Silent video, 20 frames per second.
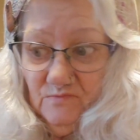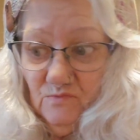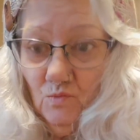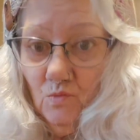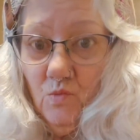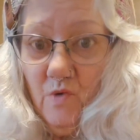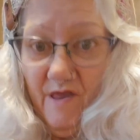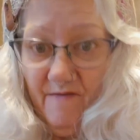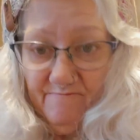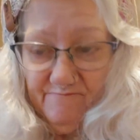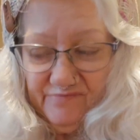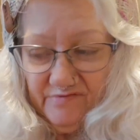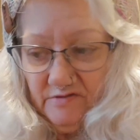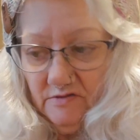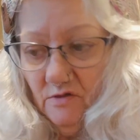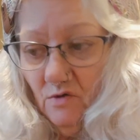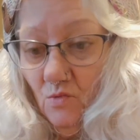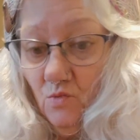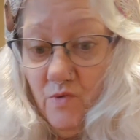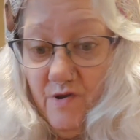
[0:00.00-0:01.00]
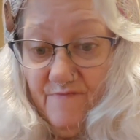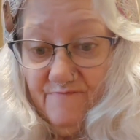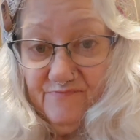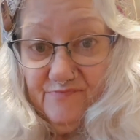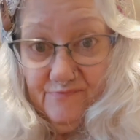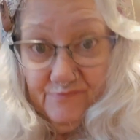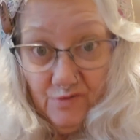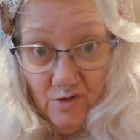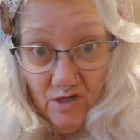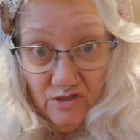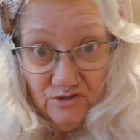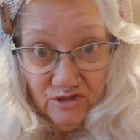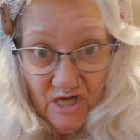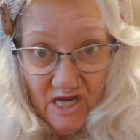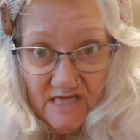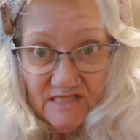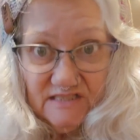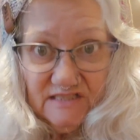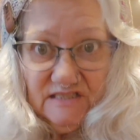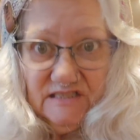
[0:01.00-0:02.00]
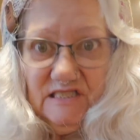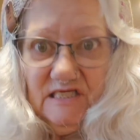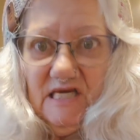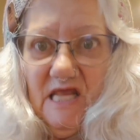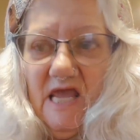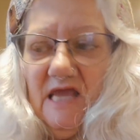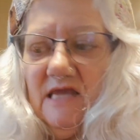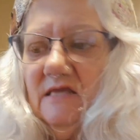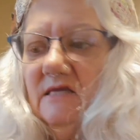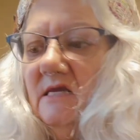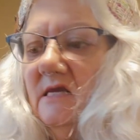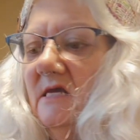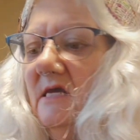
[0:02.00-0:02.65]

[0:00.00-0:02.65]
Whip projects today.